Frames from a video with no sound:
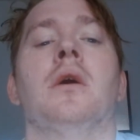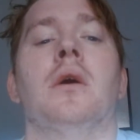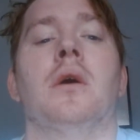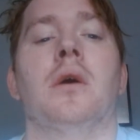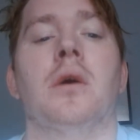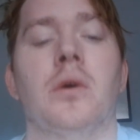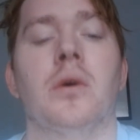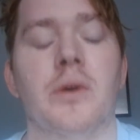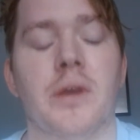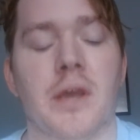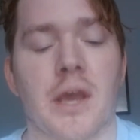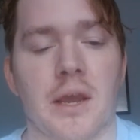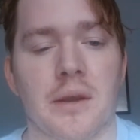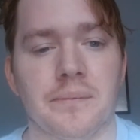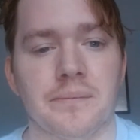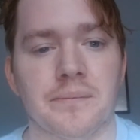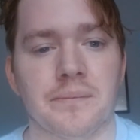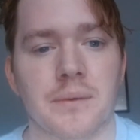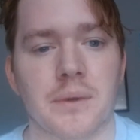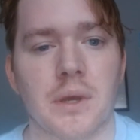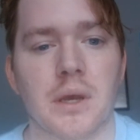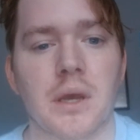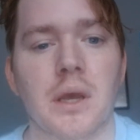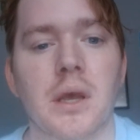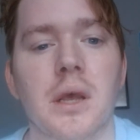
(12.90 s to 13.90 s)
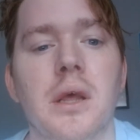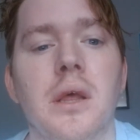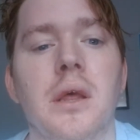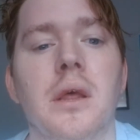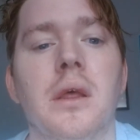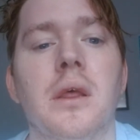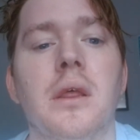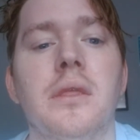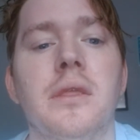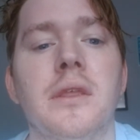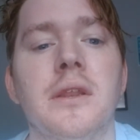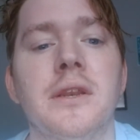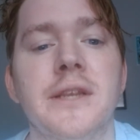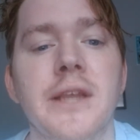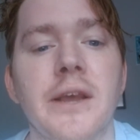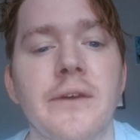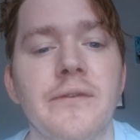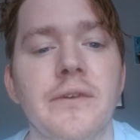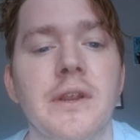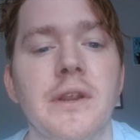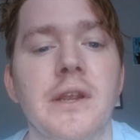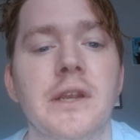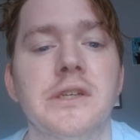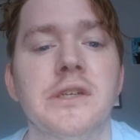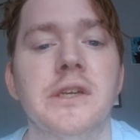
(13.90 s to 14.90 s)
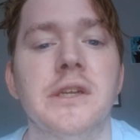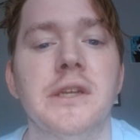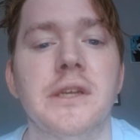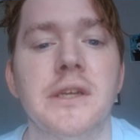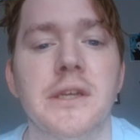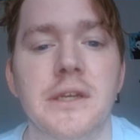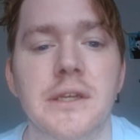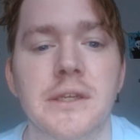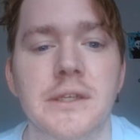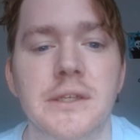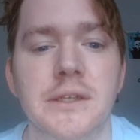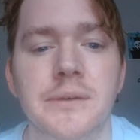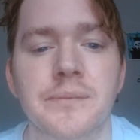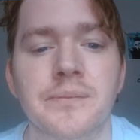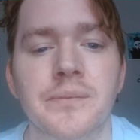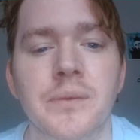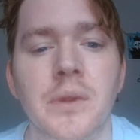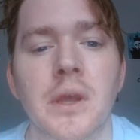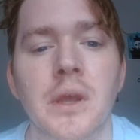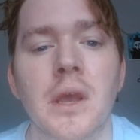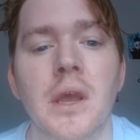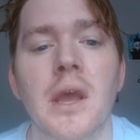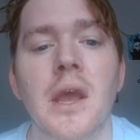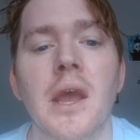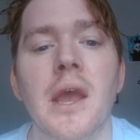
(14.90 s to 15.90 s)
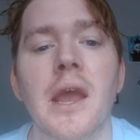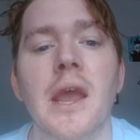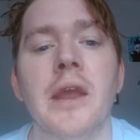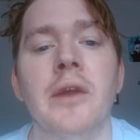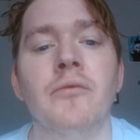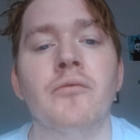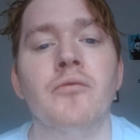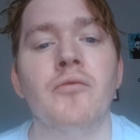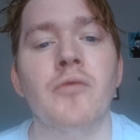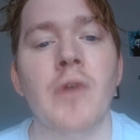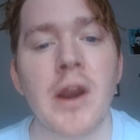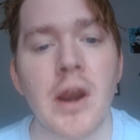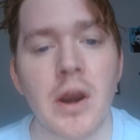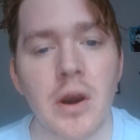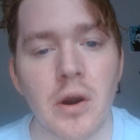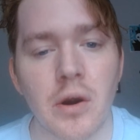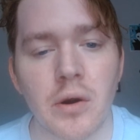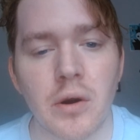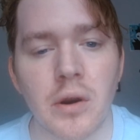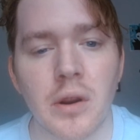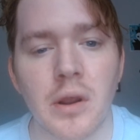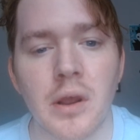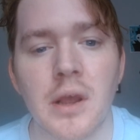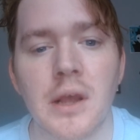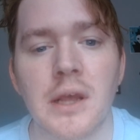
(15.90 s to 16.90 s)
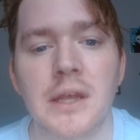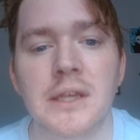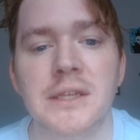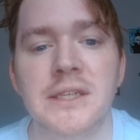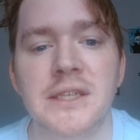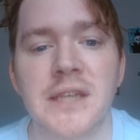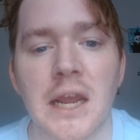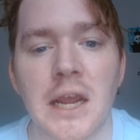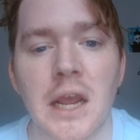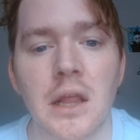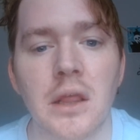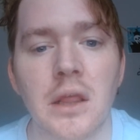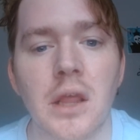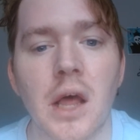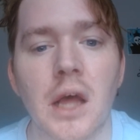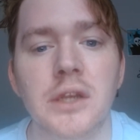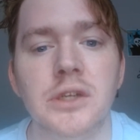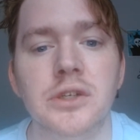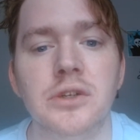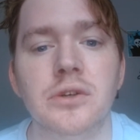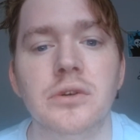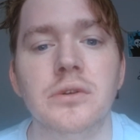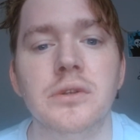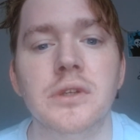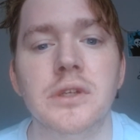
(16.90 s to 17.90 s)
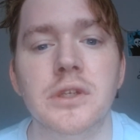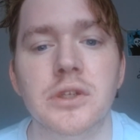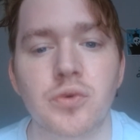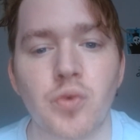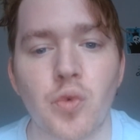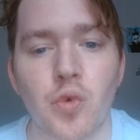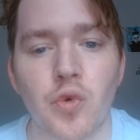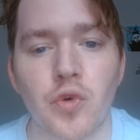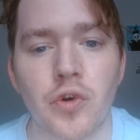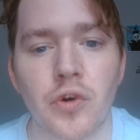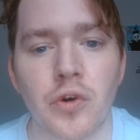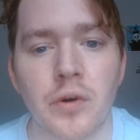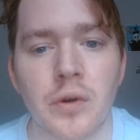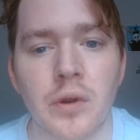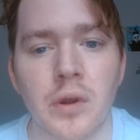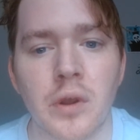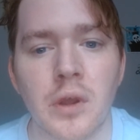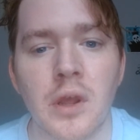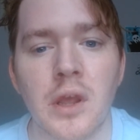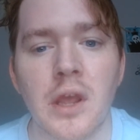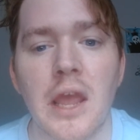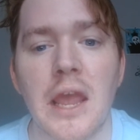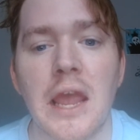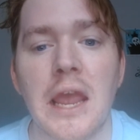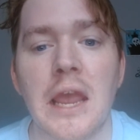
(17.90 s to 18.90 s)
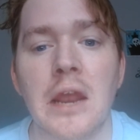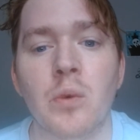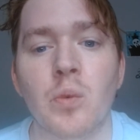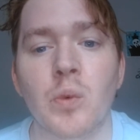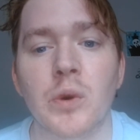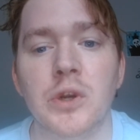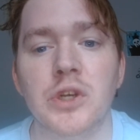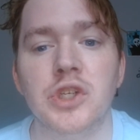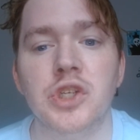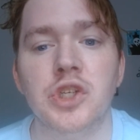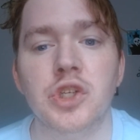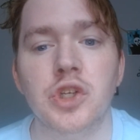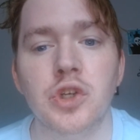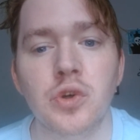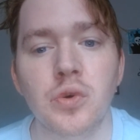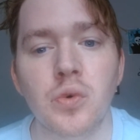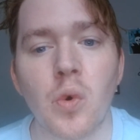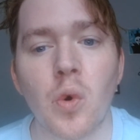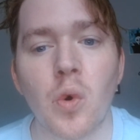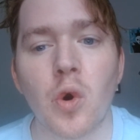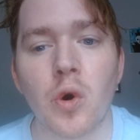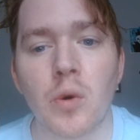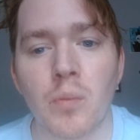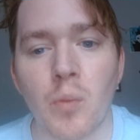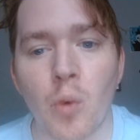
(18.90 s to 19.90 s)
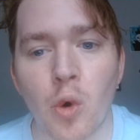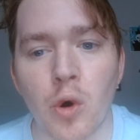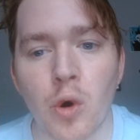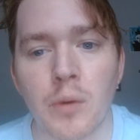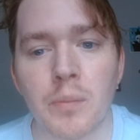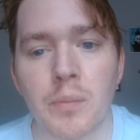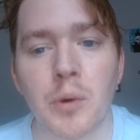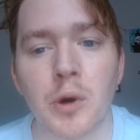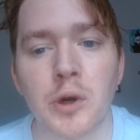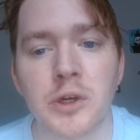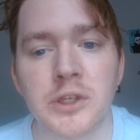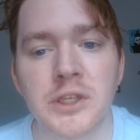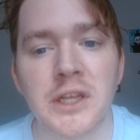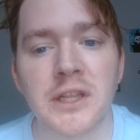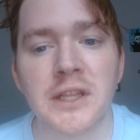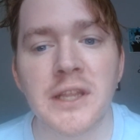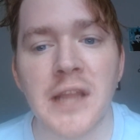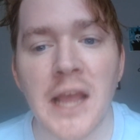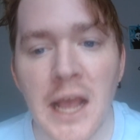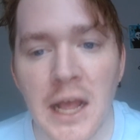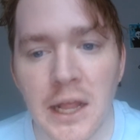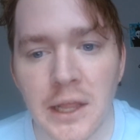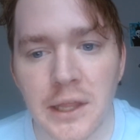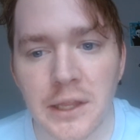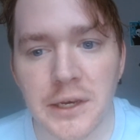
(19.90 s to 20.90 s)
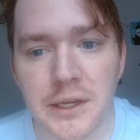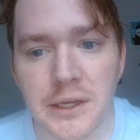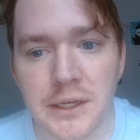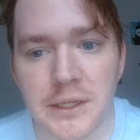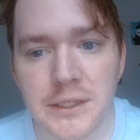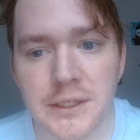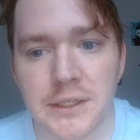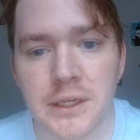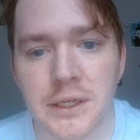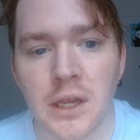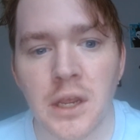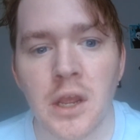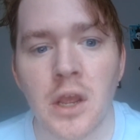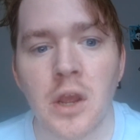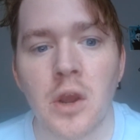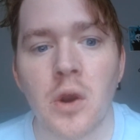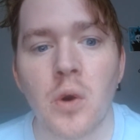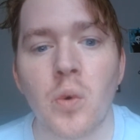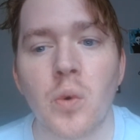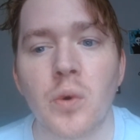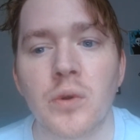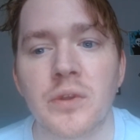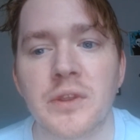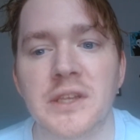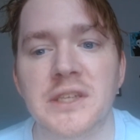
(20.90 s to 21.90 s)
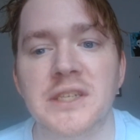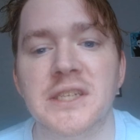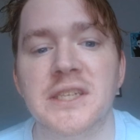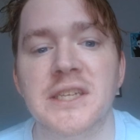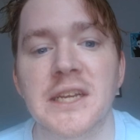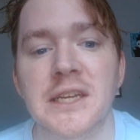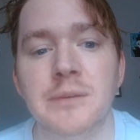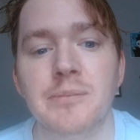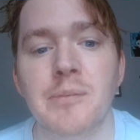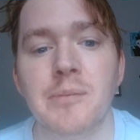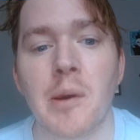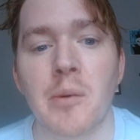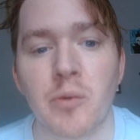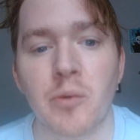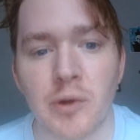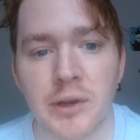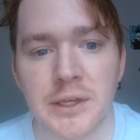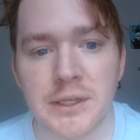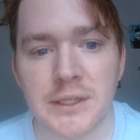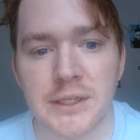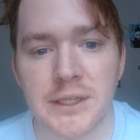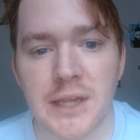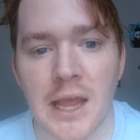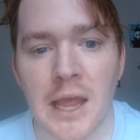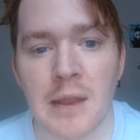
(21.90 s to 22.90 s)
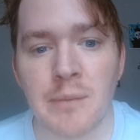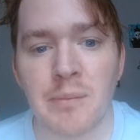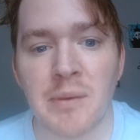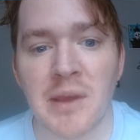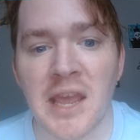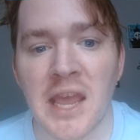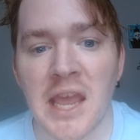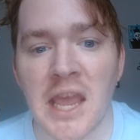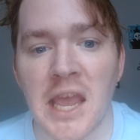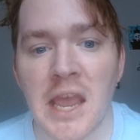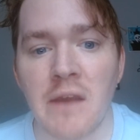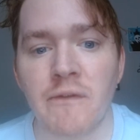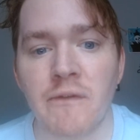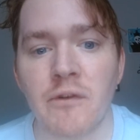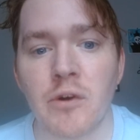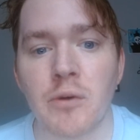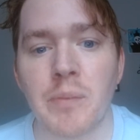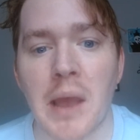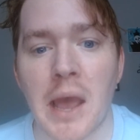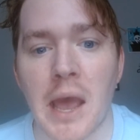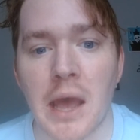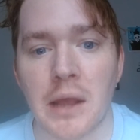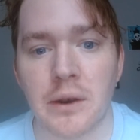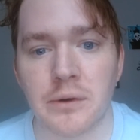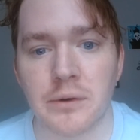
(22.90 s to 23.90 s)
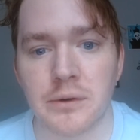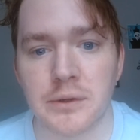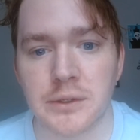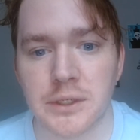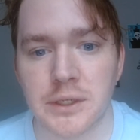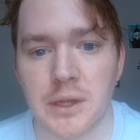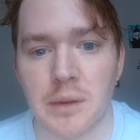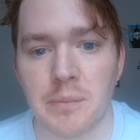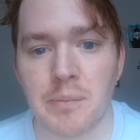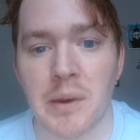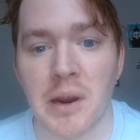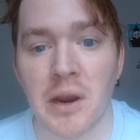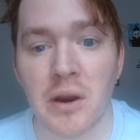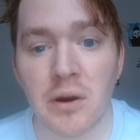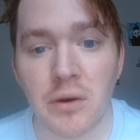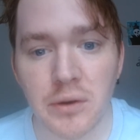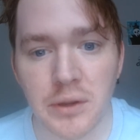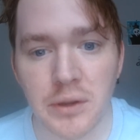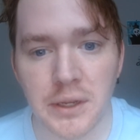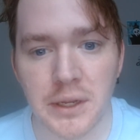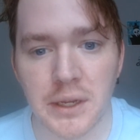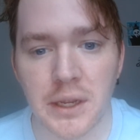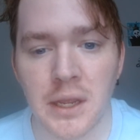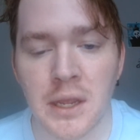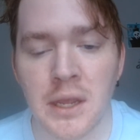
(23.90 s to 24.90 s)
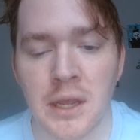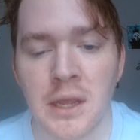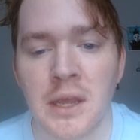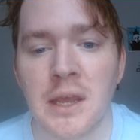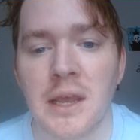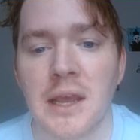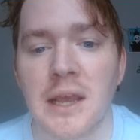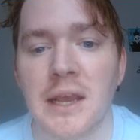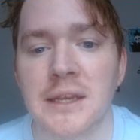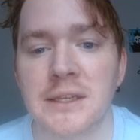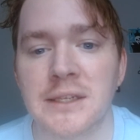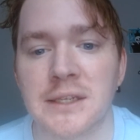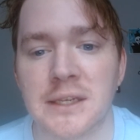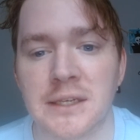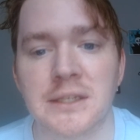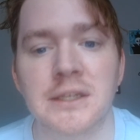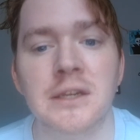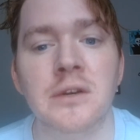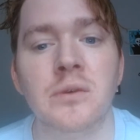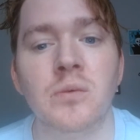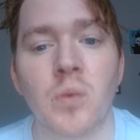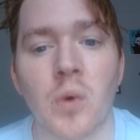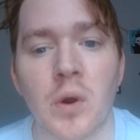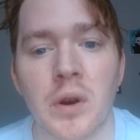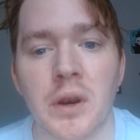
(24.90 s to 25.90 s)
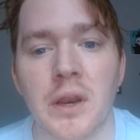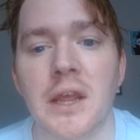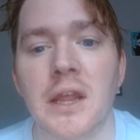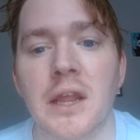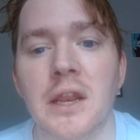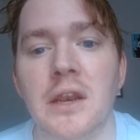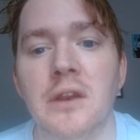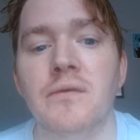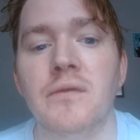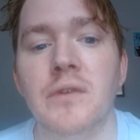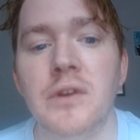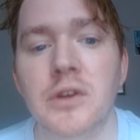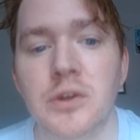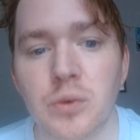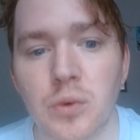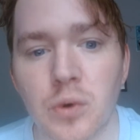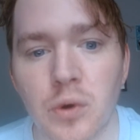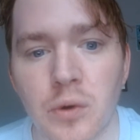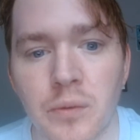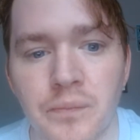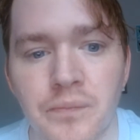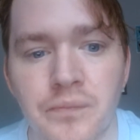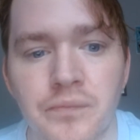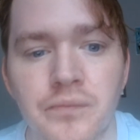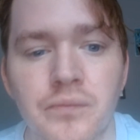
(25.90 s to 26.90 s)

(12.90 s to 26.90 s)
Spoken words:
Okay, the definition is a rare psychological disorder in which two or more personalities with distinct memories and behavior patterns apparently exist in one individual.